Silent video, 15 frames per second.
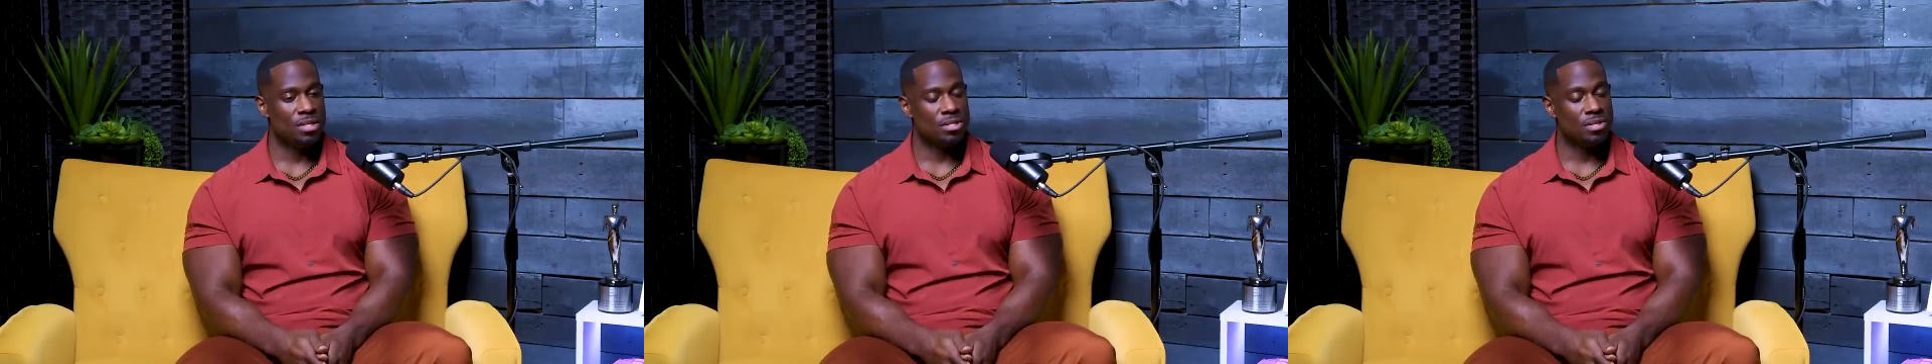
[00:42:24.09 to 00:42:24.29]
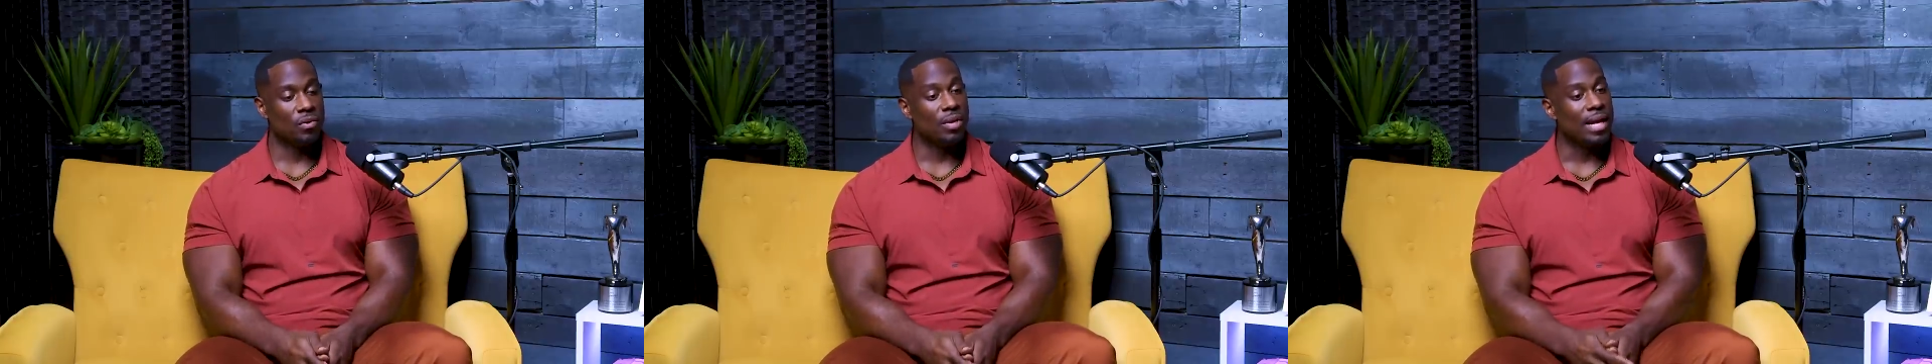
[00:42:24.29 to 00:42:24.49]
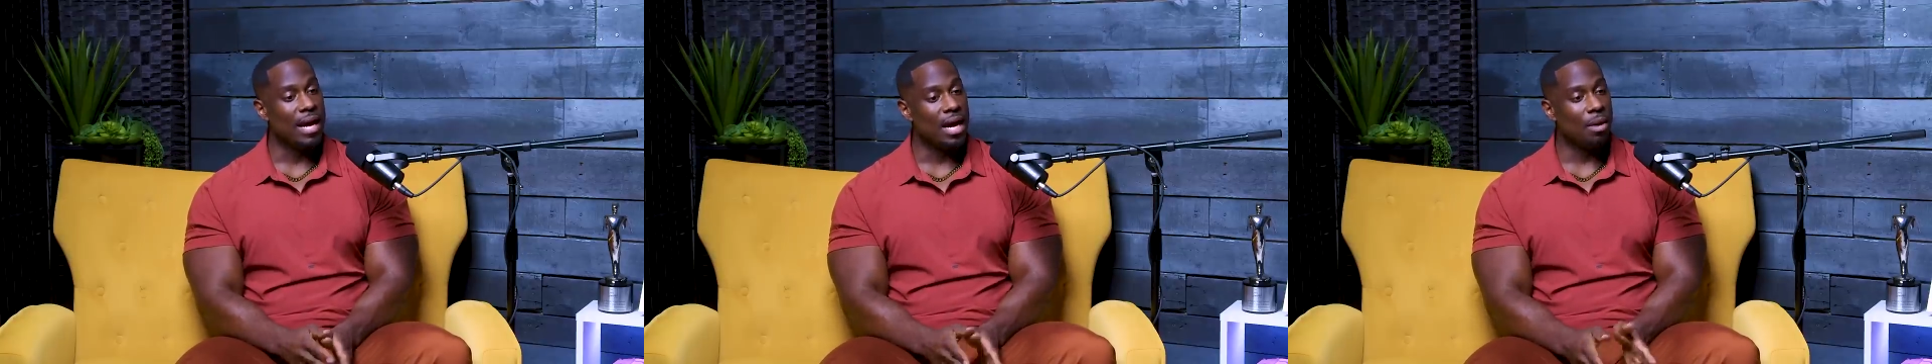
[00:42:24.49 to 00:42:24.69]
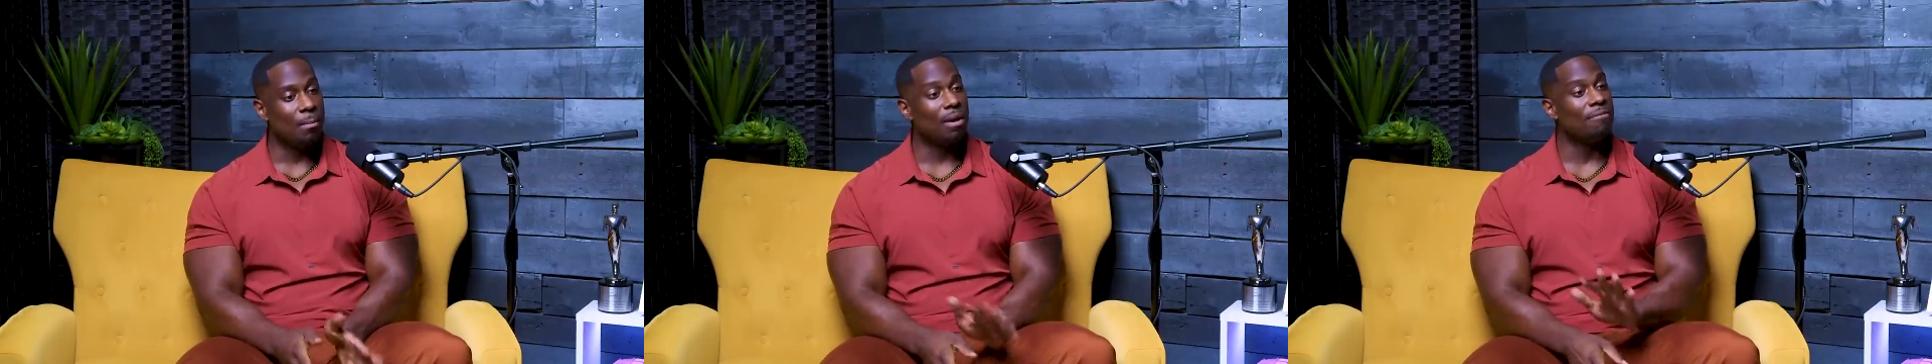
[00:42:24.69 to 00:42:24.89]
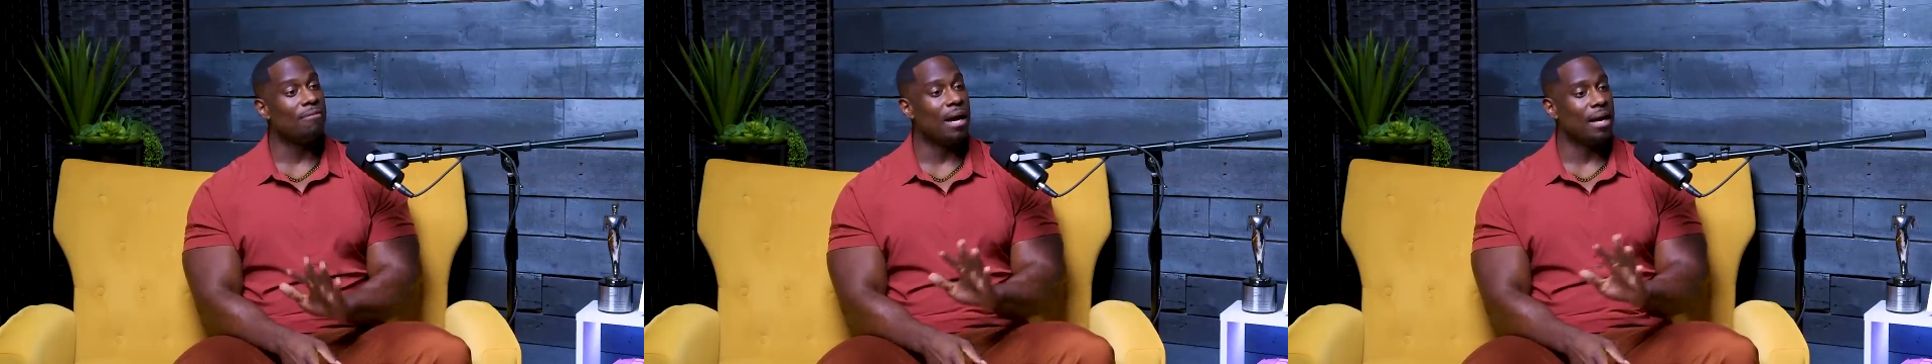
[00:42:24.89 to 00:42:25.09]
So now
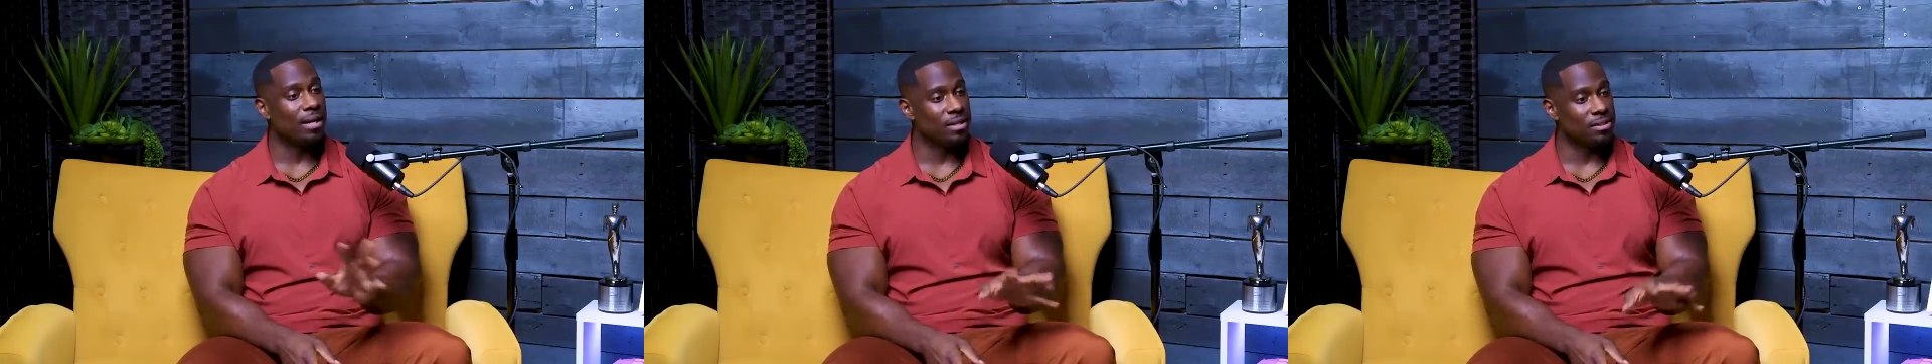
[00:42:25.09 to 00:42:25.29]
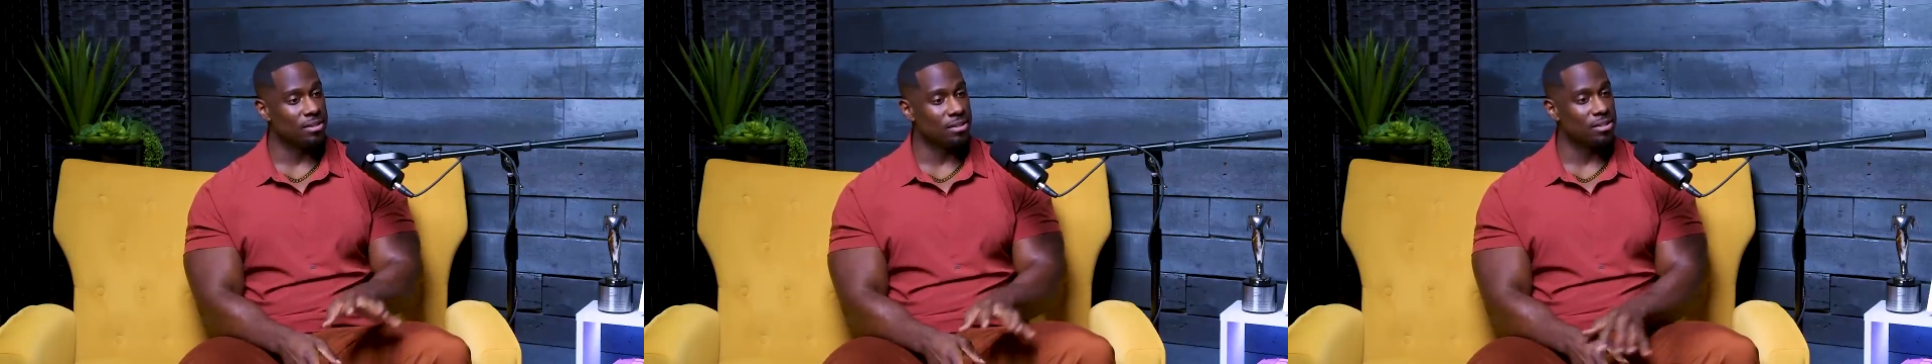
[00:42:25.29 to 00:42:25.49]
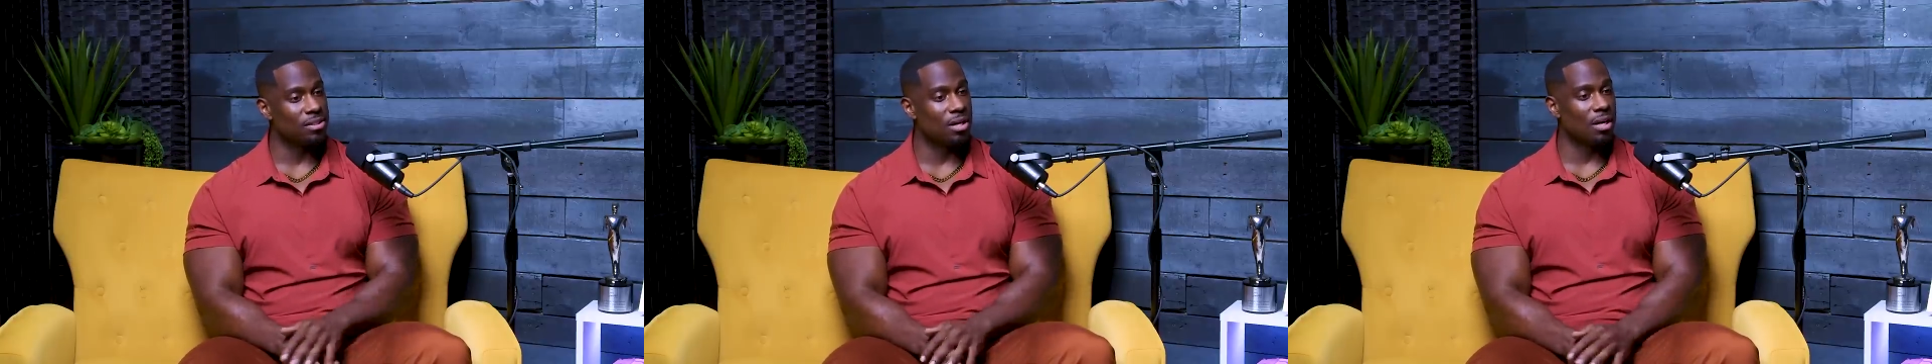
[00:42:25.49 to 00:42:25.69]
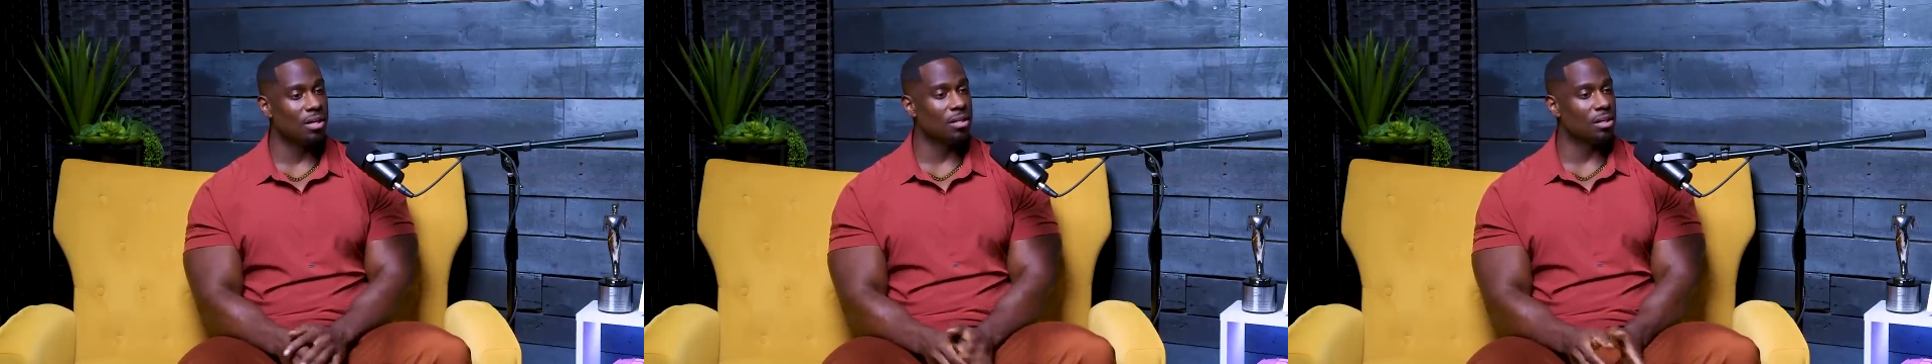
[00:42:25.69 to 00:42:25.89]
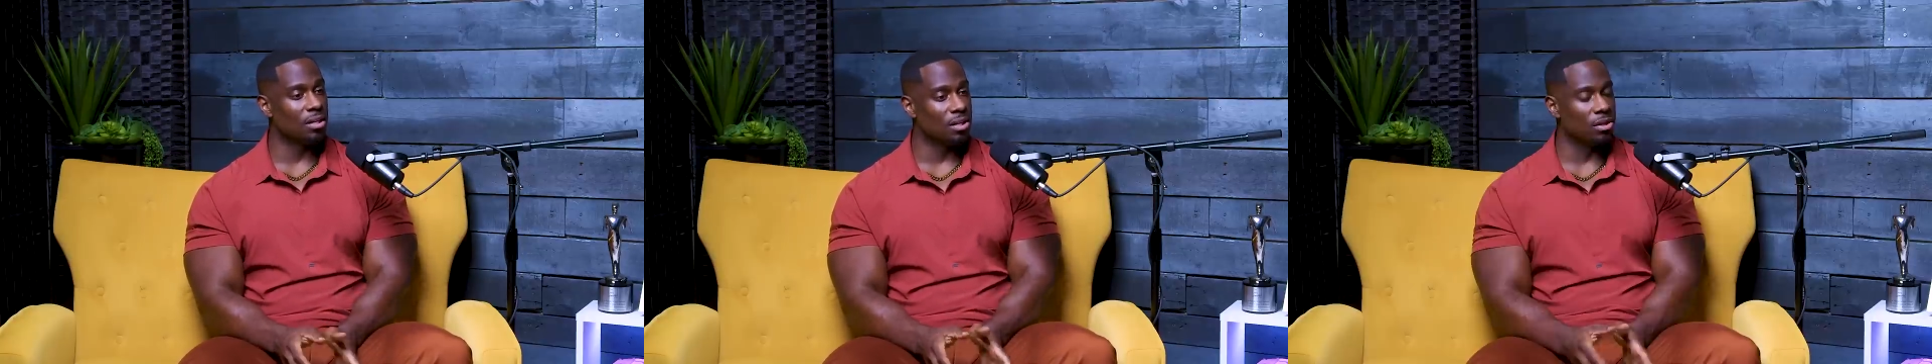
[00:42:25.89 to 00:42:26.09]
my finances are starting
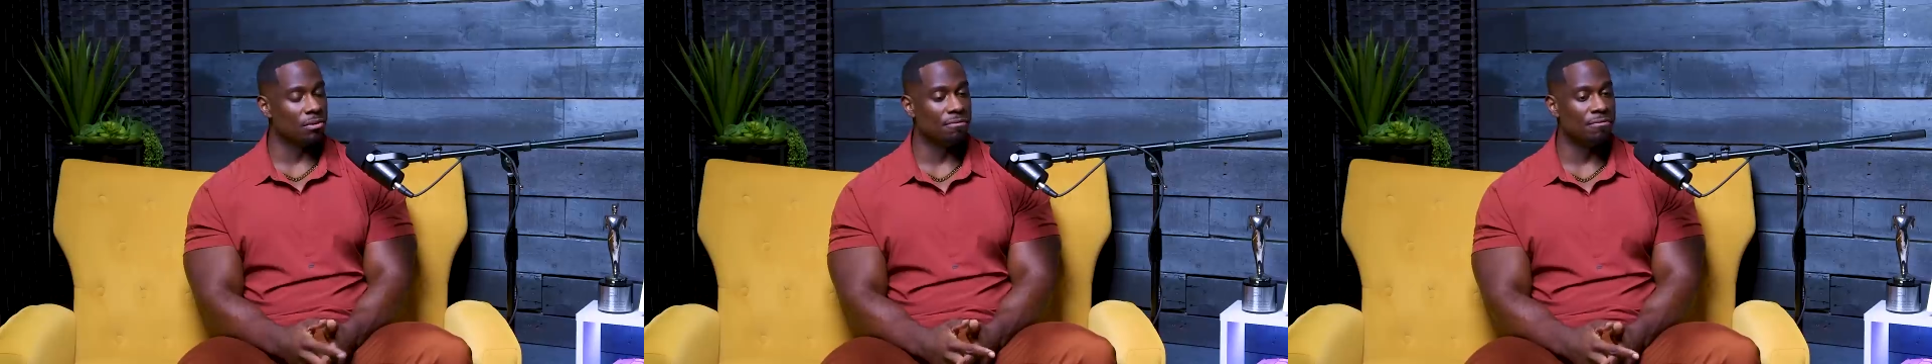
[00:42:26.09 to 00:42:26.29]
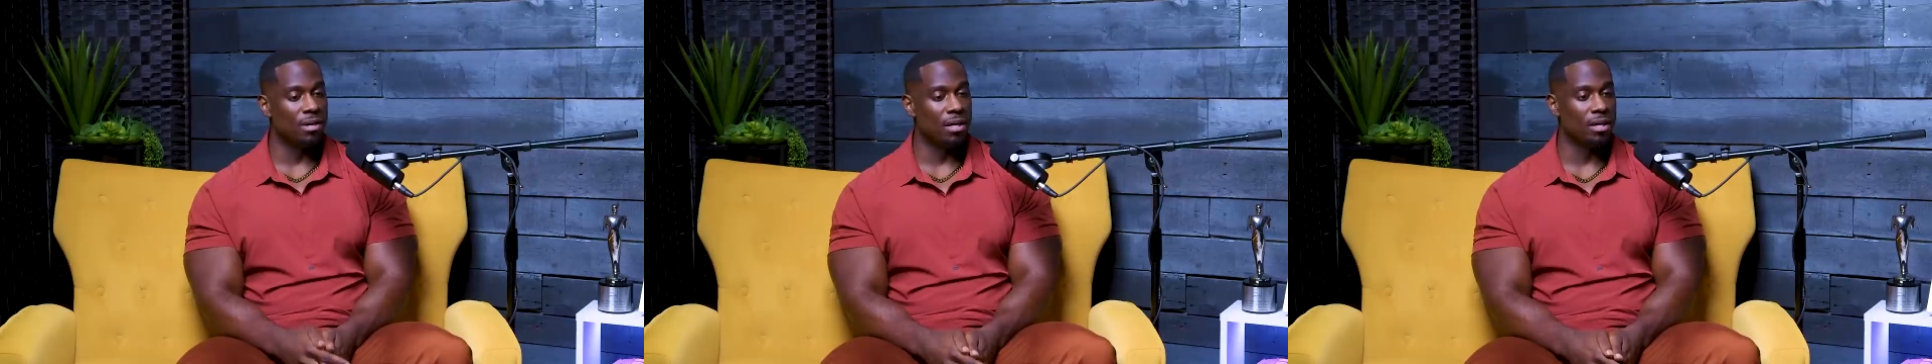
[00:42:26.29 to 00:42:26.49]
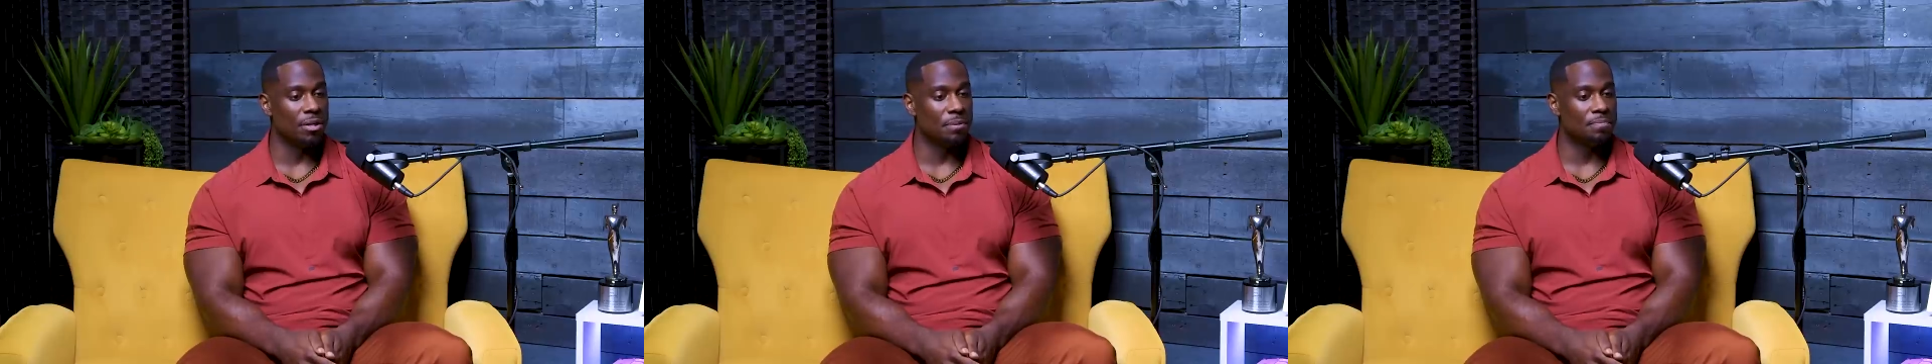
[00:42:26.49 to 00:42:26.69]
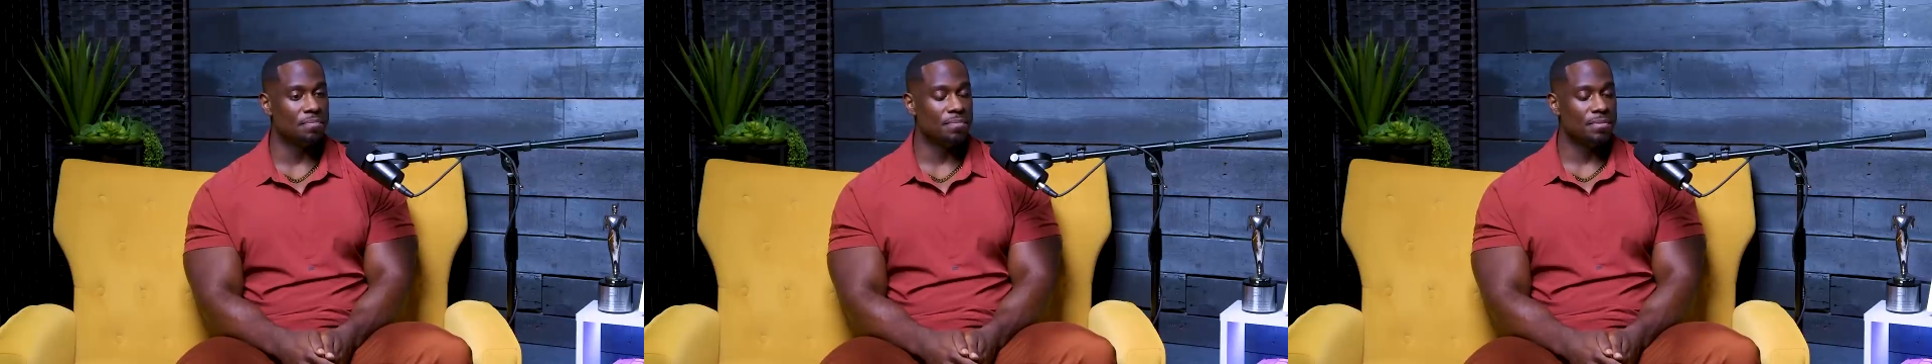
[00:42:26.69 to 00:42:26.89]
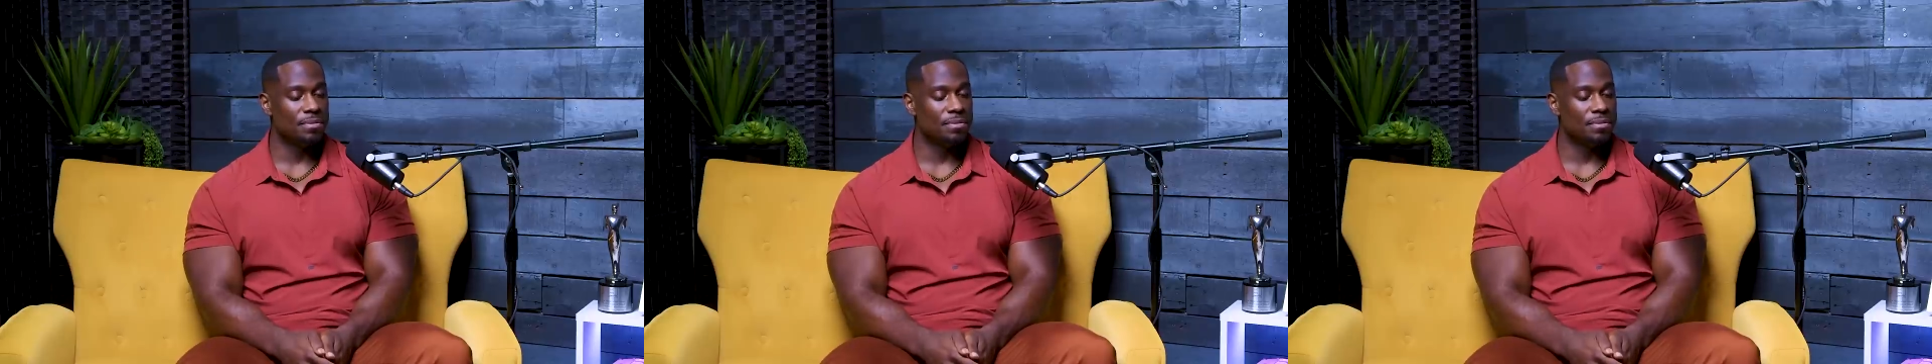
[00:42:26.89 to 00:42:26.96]
to look a little funny.